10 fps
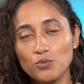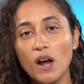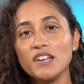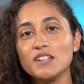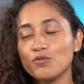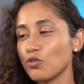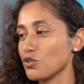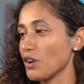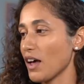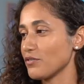ready for
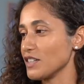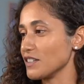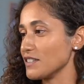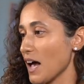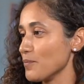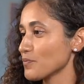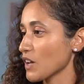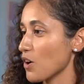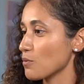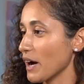your FE exam.
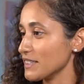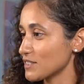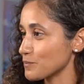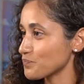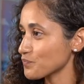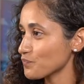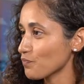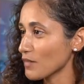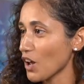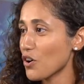All right.
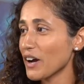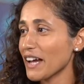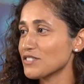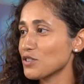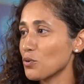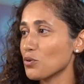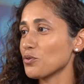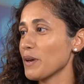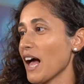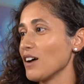Okay, so who
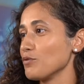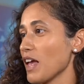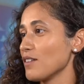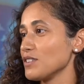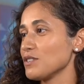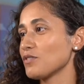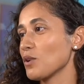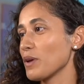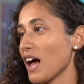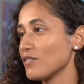do we have? We have
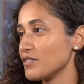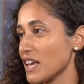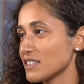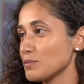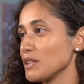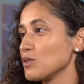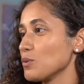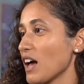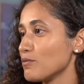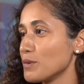Aoife, we have Yasmin,
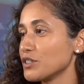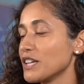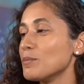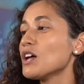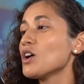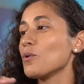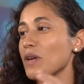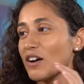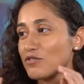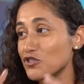we have Miriam,
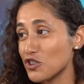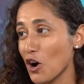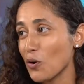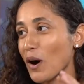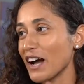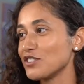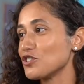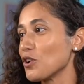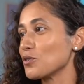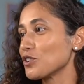we have Joe. Hi,
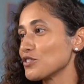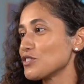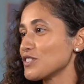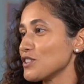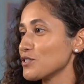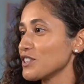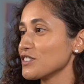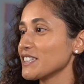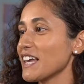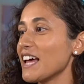Joe. Good to see you
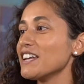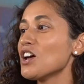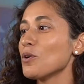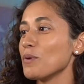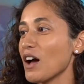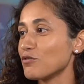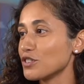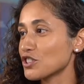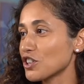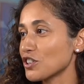here again. We have
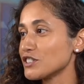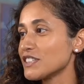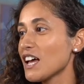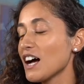Richard.